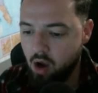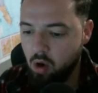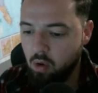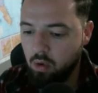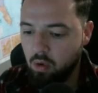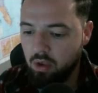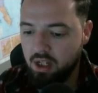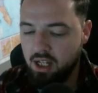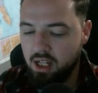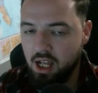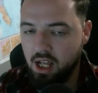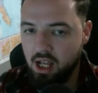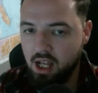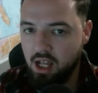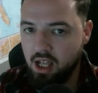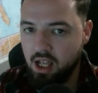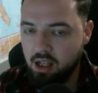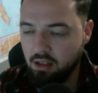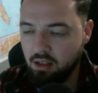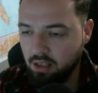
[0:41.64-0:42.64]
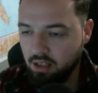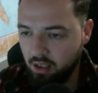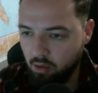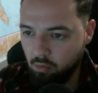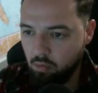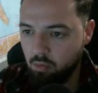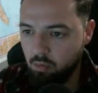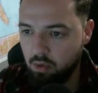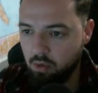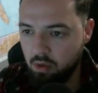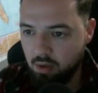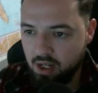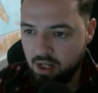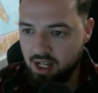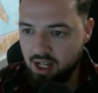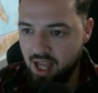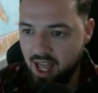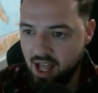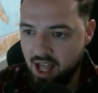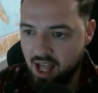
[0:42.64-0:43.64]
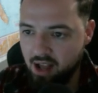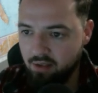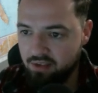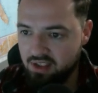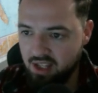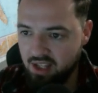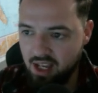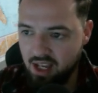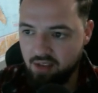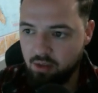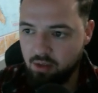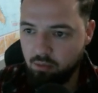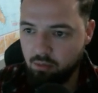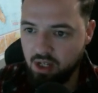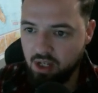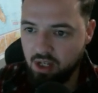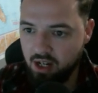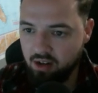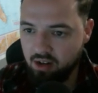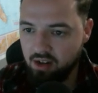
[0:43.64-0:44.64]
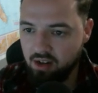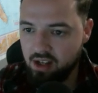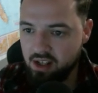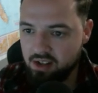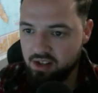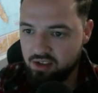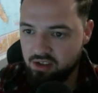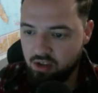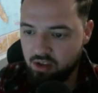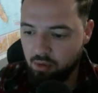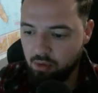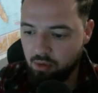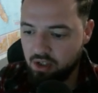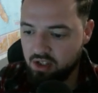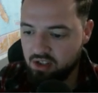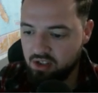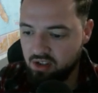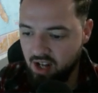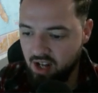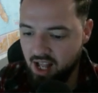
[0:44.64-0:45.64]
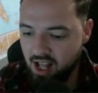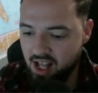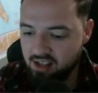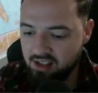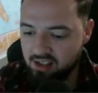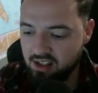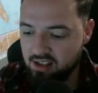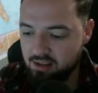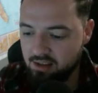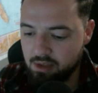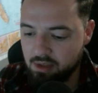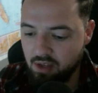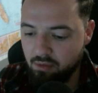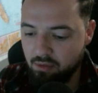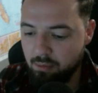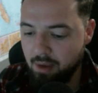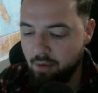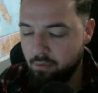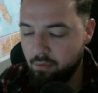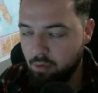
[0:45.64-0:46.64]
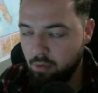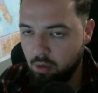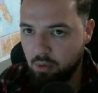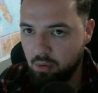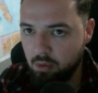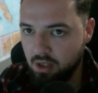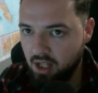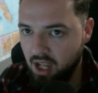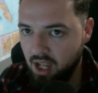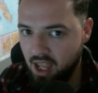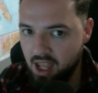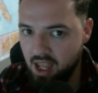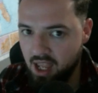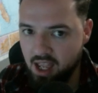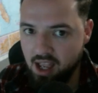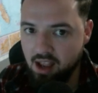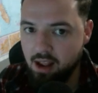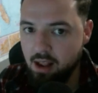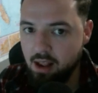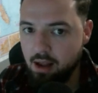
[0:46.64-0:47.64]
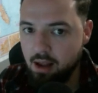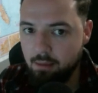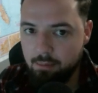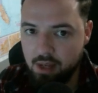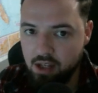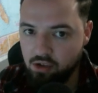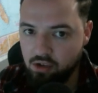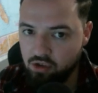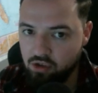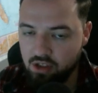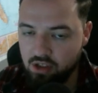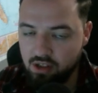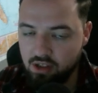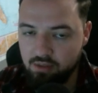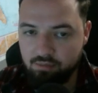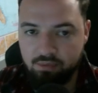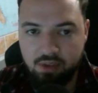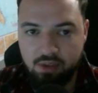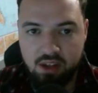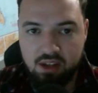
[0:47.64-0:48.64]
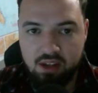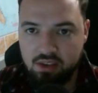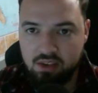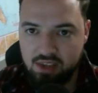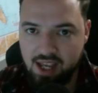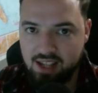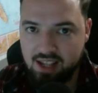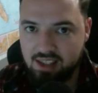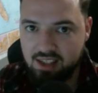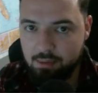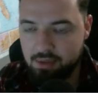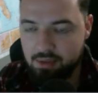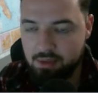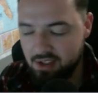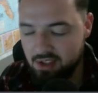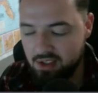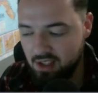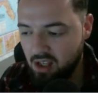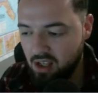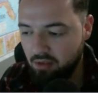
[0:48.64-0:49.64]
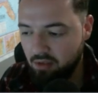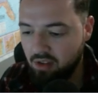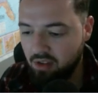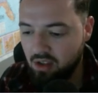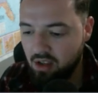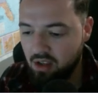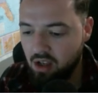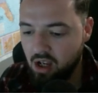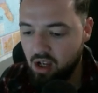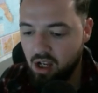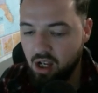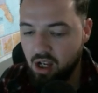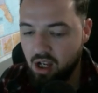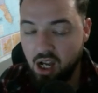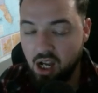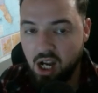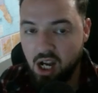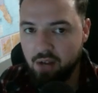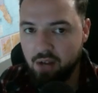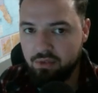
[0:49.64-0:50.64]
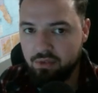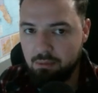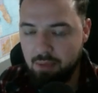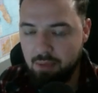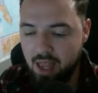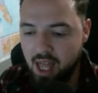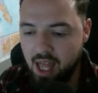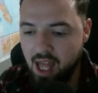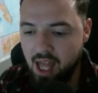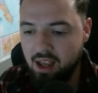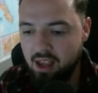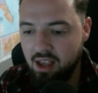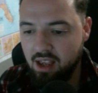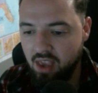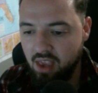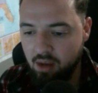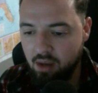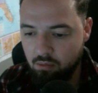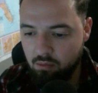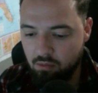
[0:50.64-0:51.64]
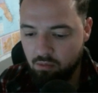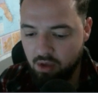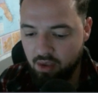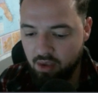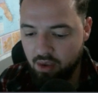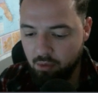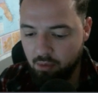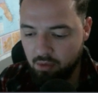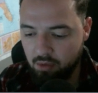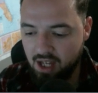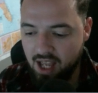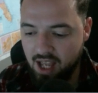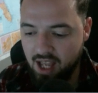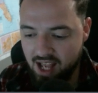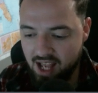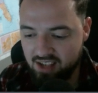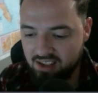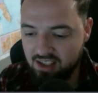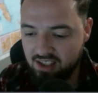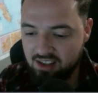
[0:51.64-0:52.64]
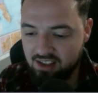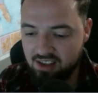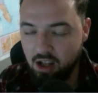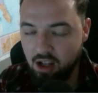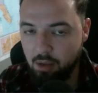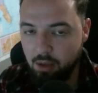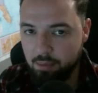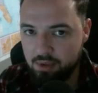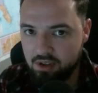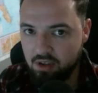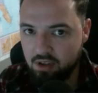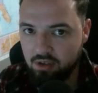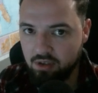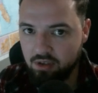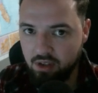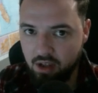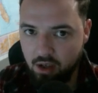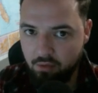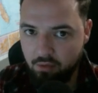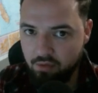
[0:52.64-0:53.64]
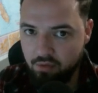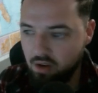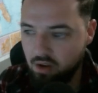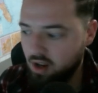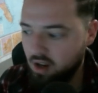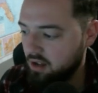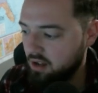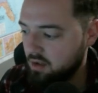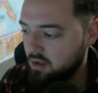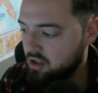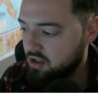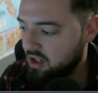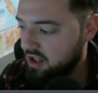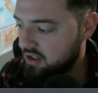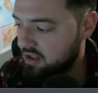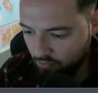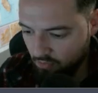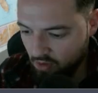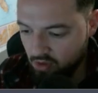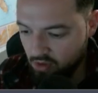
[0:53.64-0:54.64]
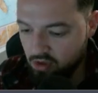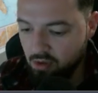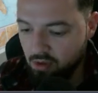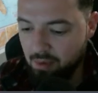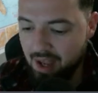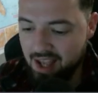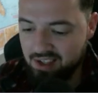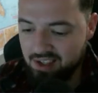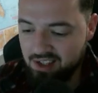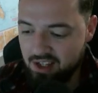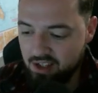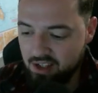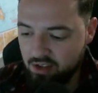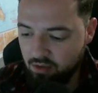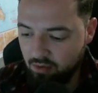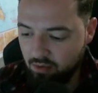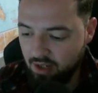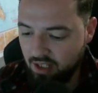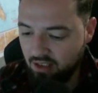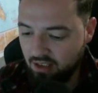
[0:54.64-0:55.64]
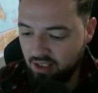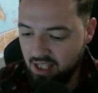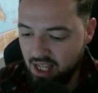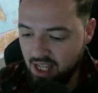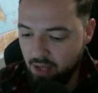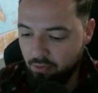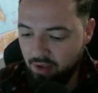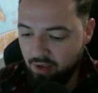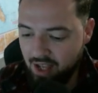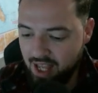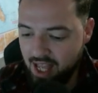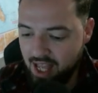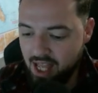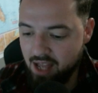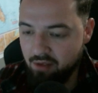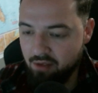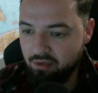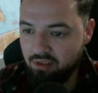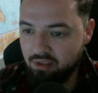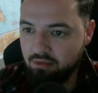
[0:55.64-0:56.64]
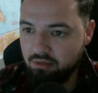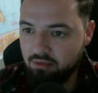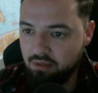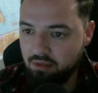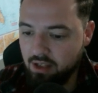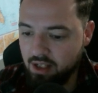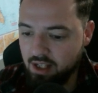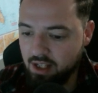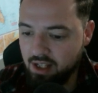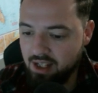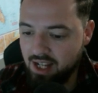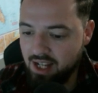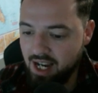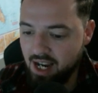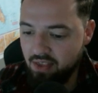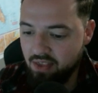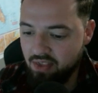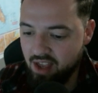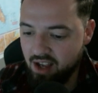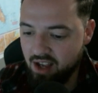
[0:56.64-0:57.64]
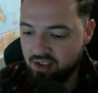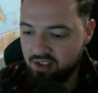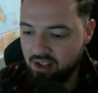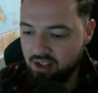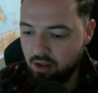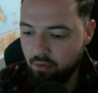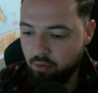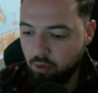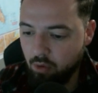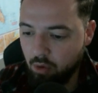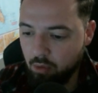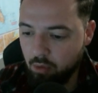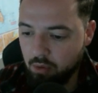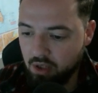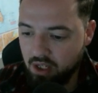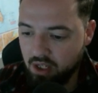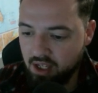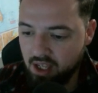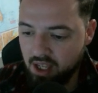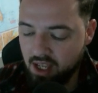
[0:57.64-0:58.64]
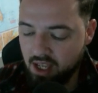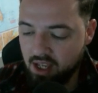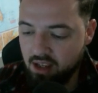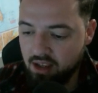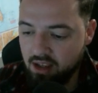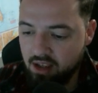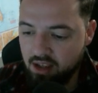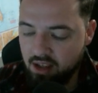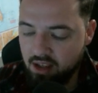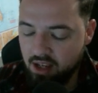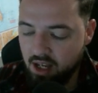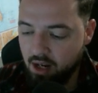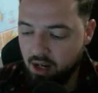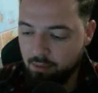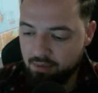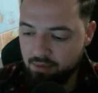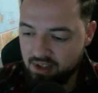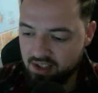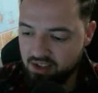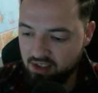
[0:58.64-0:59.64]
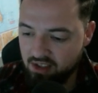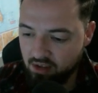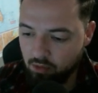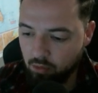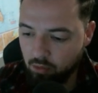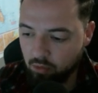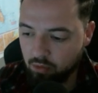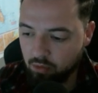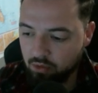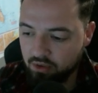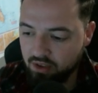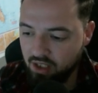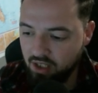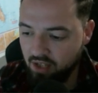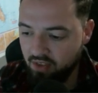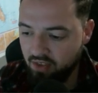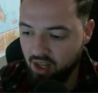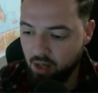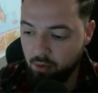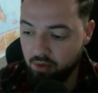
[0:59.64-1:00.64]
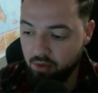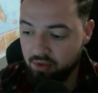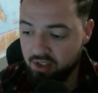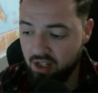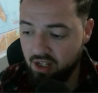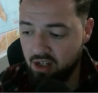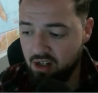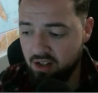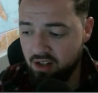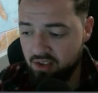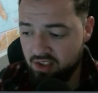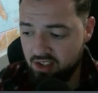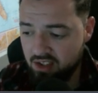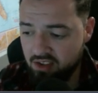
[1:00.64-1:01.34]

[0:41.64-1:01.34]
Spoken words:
can I, what do I need to have saved in what areas? So we're going to start asking it some stuff about 401k, pension, that type of stuff off the bat, and then we're going to ask it to help us figure out how to adjust. So I'm asking it directly, if I have 9,000 in a 401k and I'm this old and then I want to retire at this